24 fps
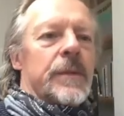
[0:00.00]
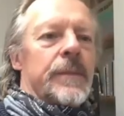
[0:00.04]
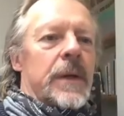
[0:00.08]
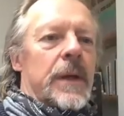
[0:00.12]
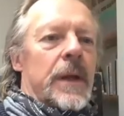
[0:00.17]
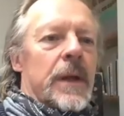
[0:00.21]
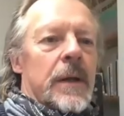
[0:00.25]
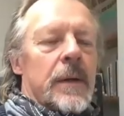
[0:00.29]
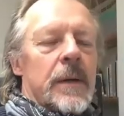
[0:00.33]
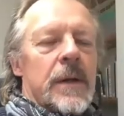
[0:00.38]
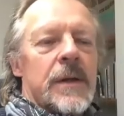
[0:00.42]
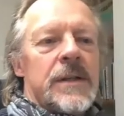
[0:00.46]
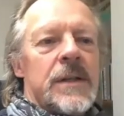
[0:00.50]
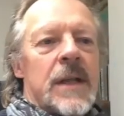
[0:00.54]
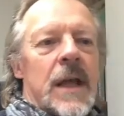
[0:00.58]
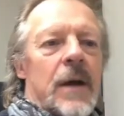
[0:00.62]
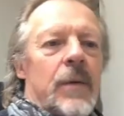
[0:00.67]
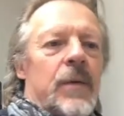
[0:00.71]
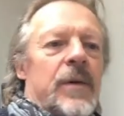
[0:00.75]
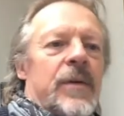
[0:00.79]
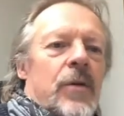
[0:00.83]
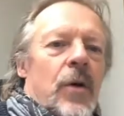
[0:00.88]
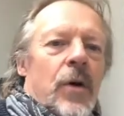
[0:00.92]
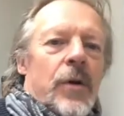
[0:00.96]
the beginning, because now
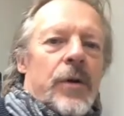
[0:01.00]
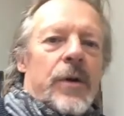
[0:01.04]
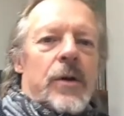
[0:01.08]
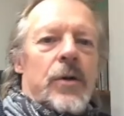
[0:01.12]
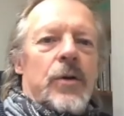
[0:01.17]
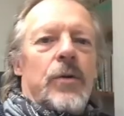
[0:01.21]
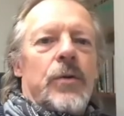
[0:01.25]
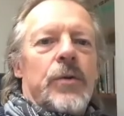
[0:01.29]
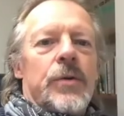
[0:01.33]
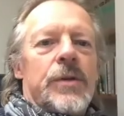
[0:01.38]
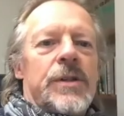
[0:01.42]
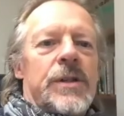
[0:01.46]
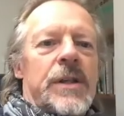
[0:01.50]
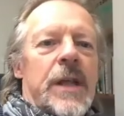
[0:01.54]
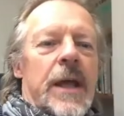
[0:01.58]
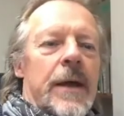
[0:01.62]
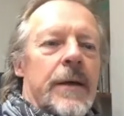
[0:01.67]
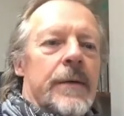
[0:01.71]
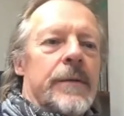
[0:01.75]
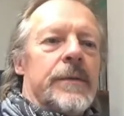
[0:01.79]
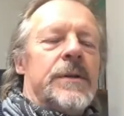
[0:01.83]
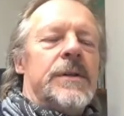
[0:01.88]
we've got the chords down.